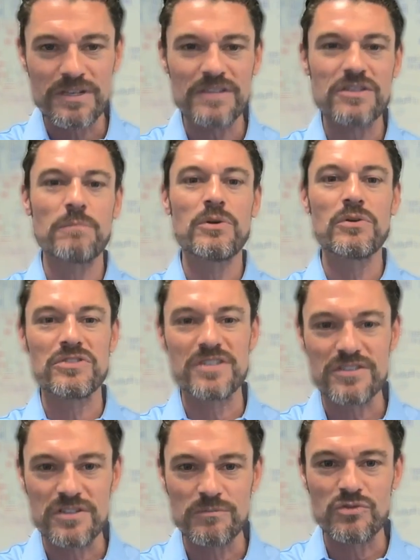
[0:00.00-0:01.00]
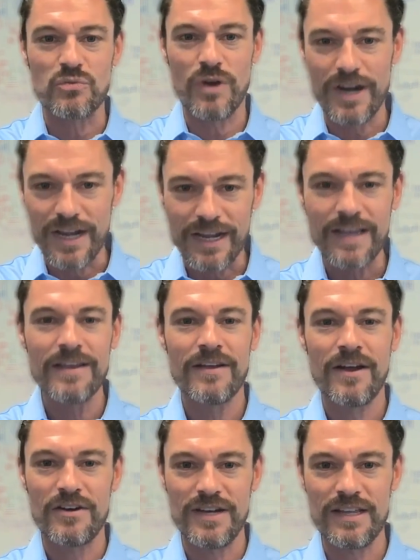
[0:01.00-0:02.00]
less computer systems running
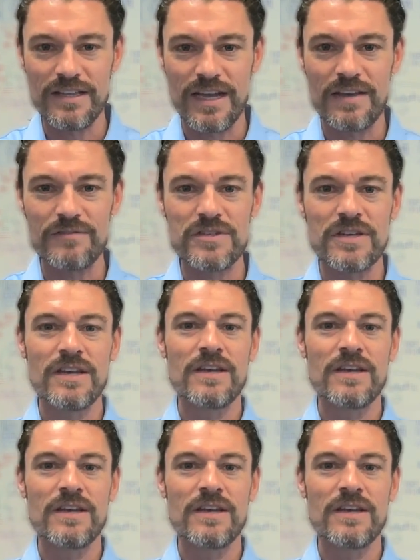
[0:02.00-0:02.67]
our daily lives.